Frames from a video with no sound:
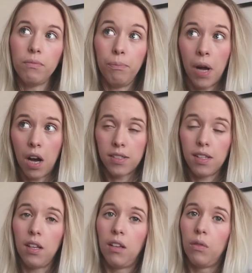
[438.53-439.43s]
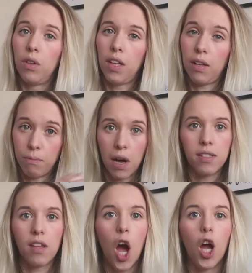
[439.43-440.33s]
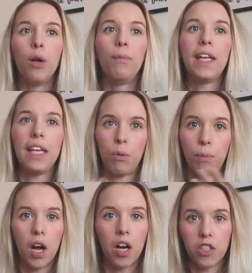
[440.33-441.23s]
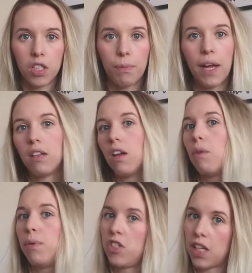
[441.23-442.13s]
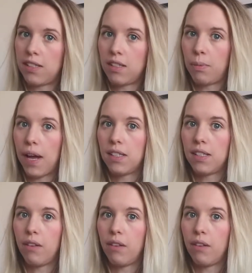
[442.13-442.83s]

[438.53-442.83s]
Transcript: If Martin's home, he will put Archie to bed and I'll put Jessie to bed.